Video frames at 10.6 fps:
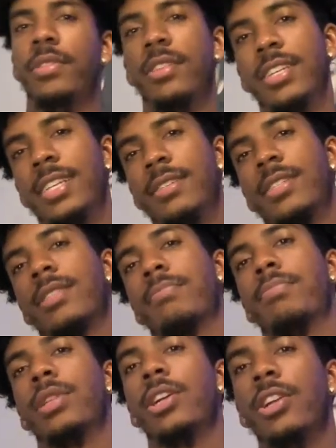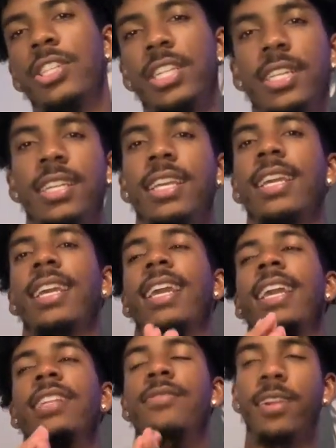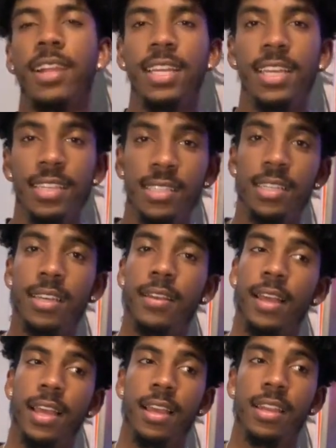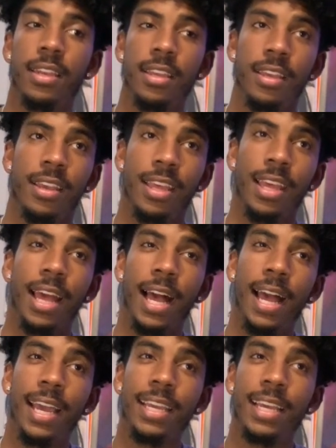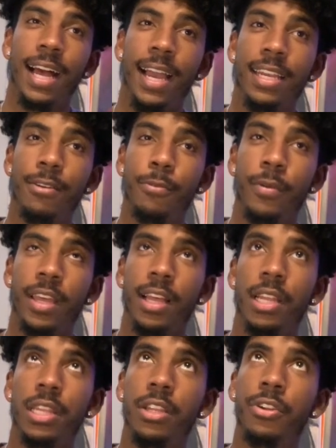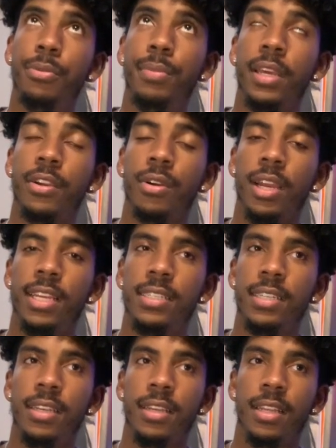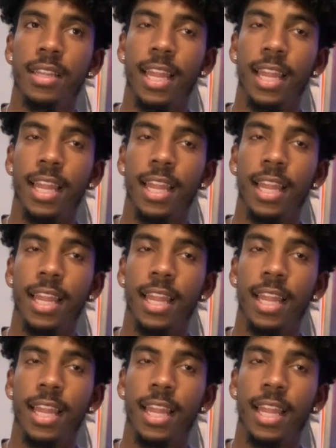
just splurging. It's very easy, and I kind of went a little bit crazy.